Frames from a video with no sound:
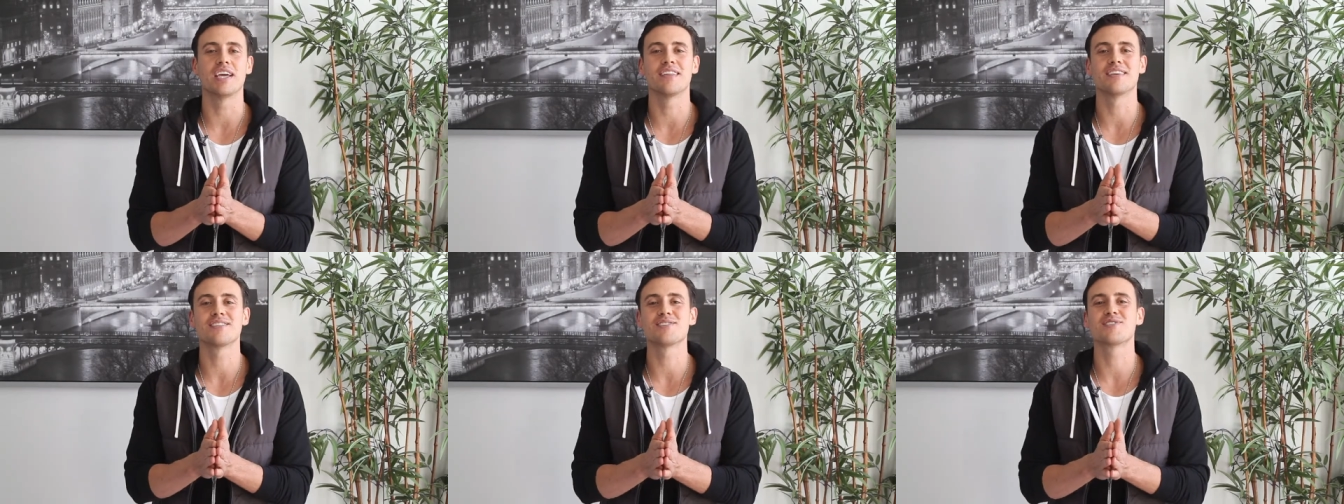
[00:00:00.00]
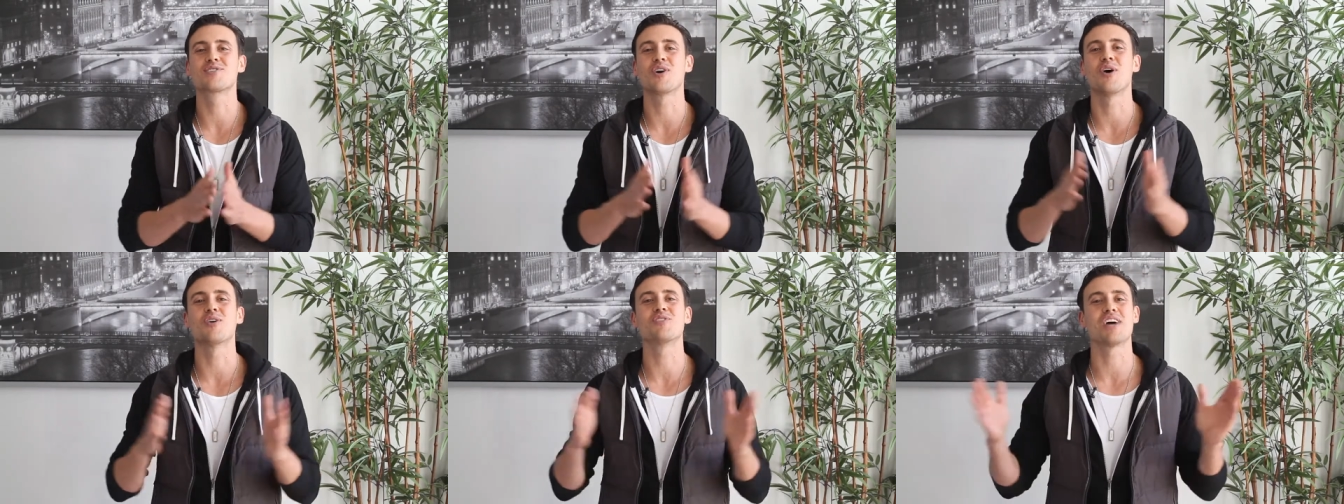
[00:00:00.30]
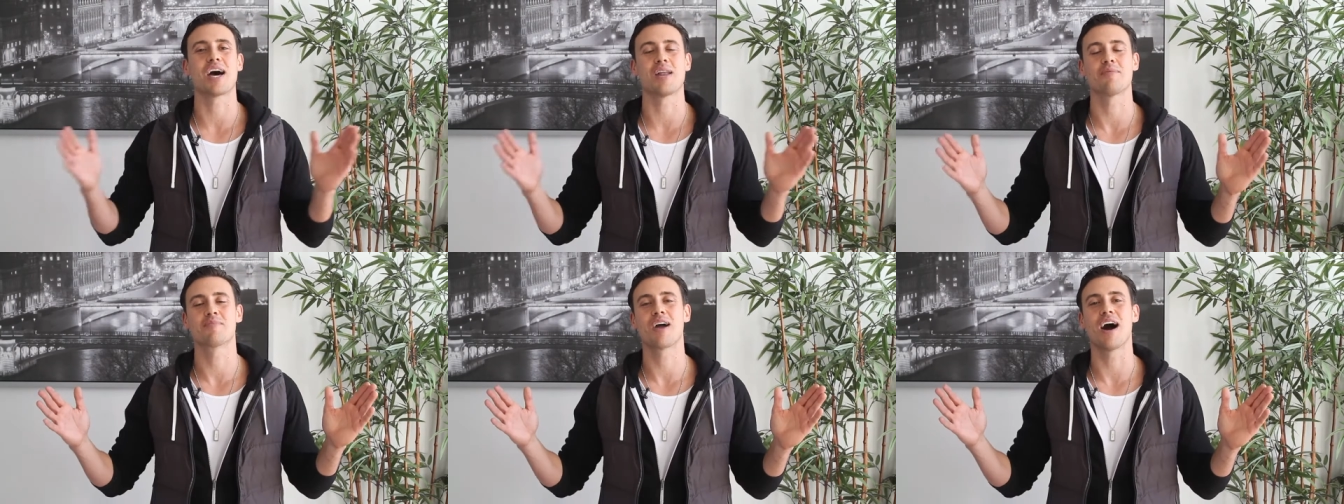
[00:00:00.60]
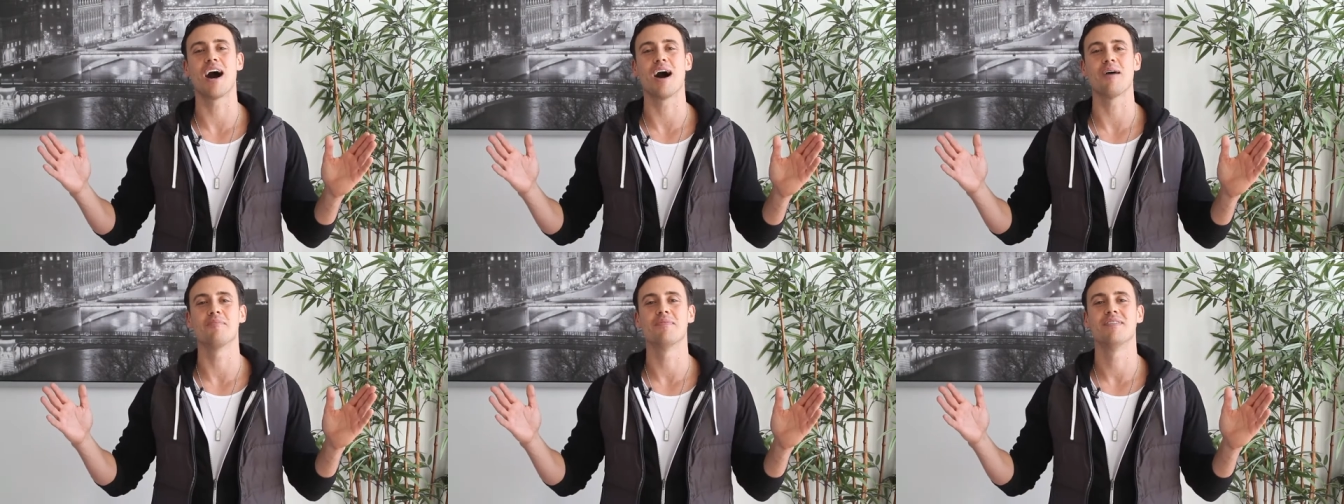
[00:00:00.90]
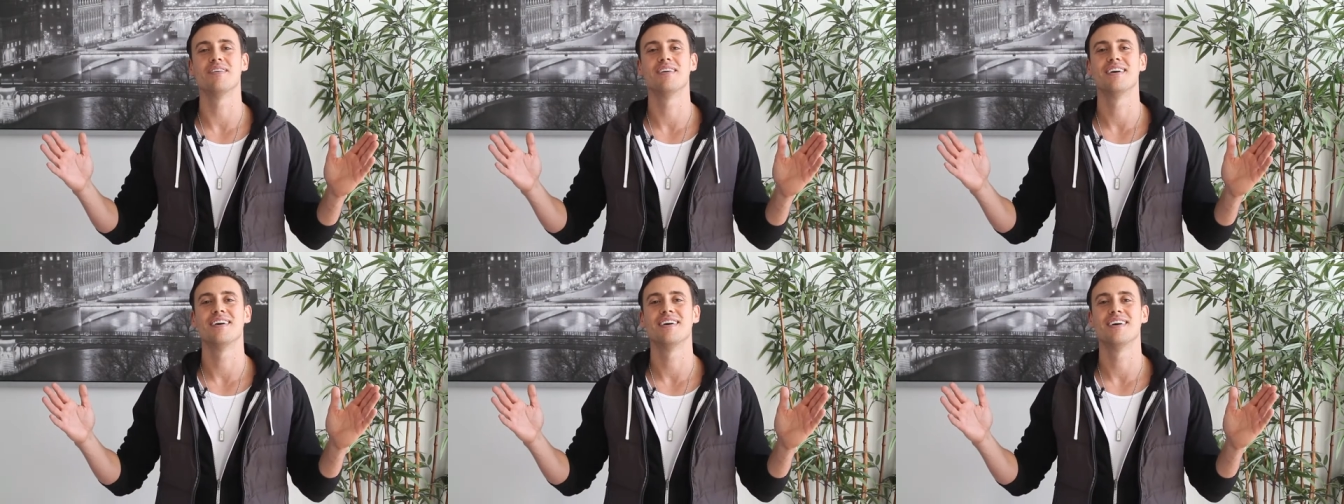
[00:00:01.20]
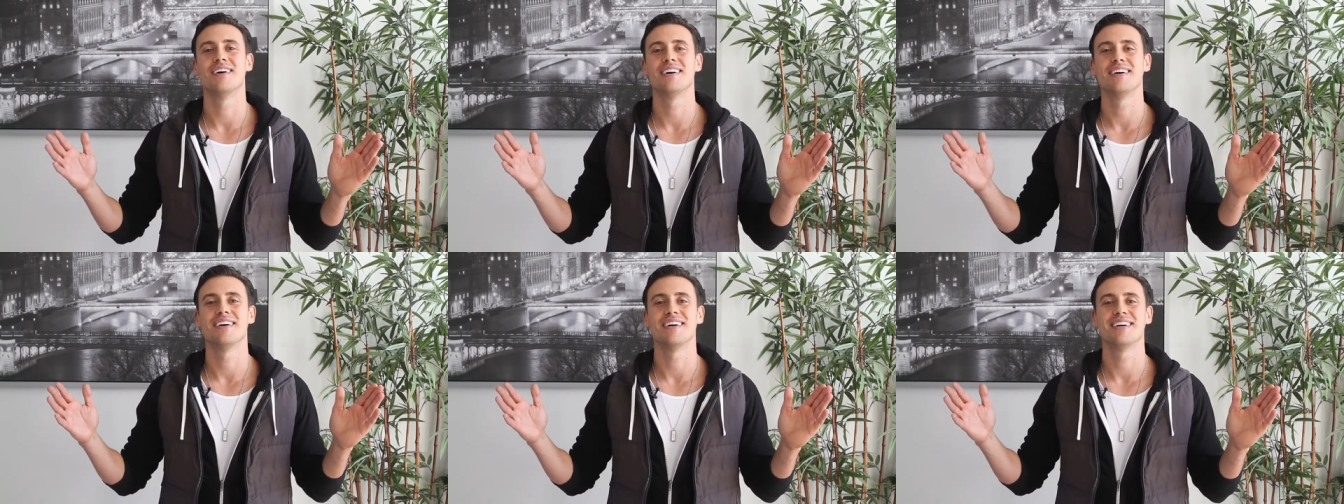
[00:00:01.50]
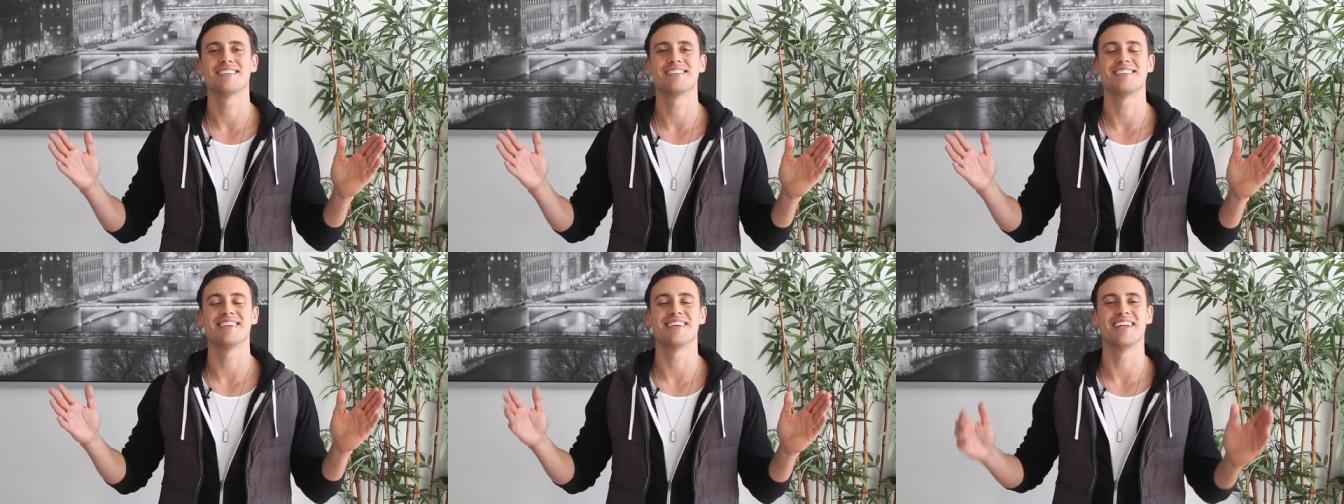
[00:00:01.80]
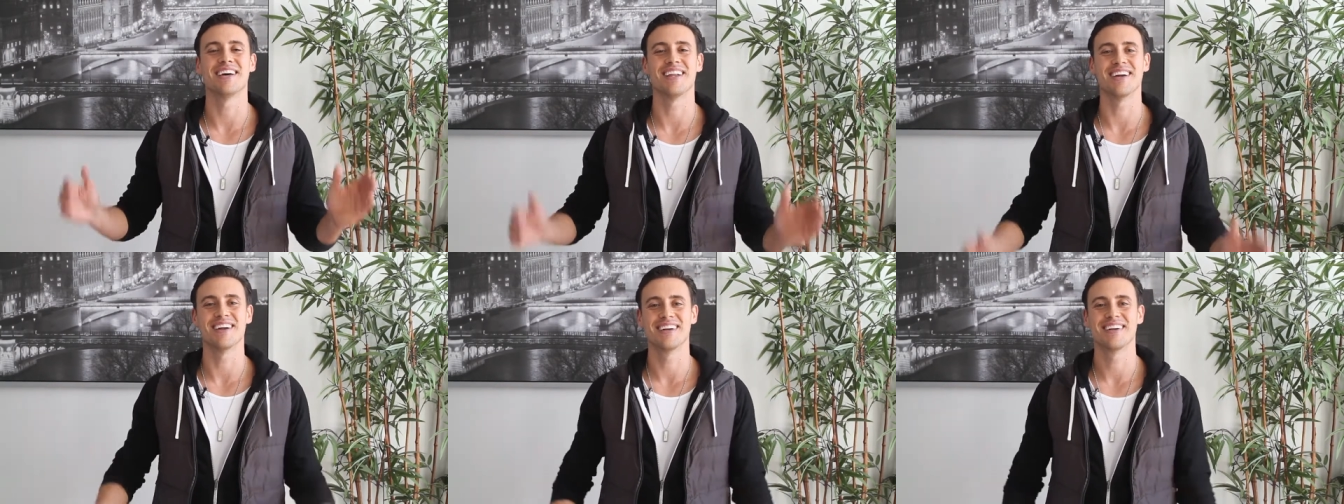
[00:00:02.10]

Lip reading: And this is Coach Adam Cobb. See you later.